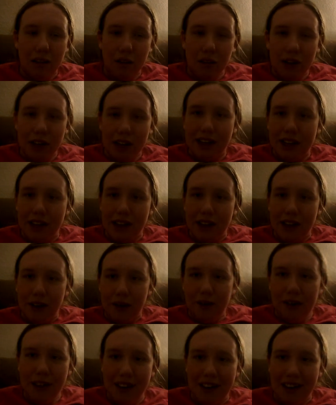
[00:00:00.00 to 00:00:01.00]
we're gonna get
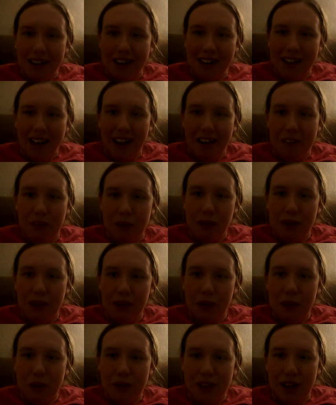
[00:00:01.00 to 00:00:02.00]
going and have a
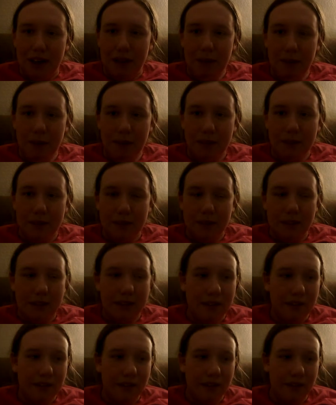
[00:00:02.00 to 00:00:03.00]
really cool time.
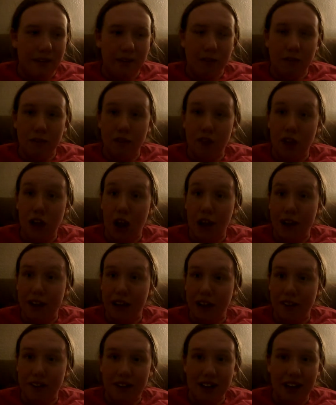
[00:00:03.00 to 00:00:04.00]
Vlog
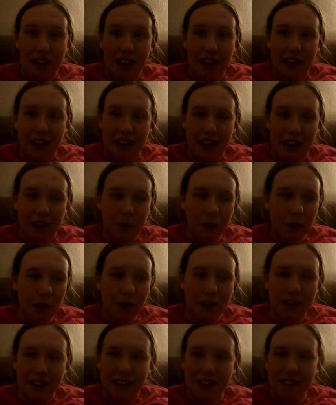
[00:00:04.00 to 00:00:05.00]
every day in
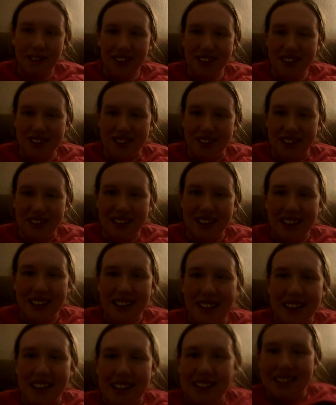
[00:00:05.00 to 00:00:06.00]
April. Looking forward to it.
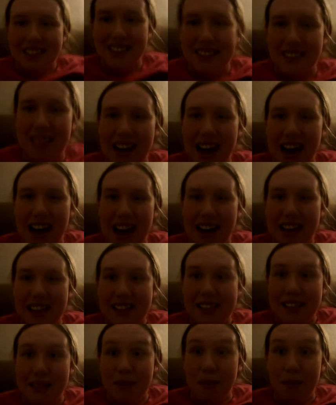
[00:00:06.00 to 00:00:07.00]
See you
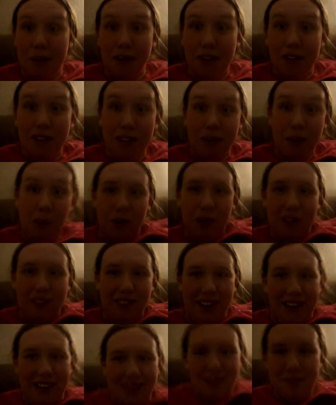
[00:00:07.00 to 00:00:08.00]
guys tomorrow for more
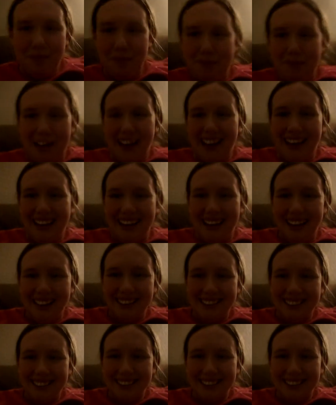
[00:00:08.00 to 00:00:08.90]
VEDA. Bye.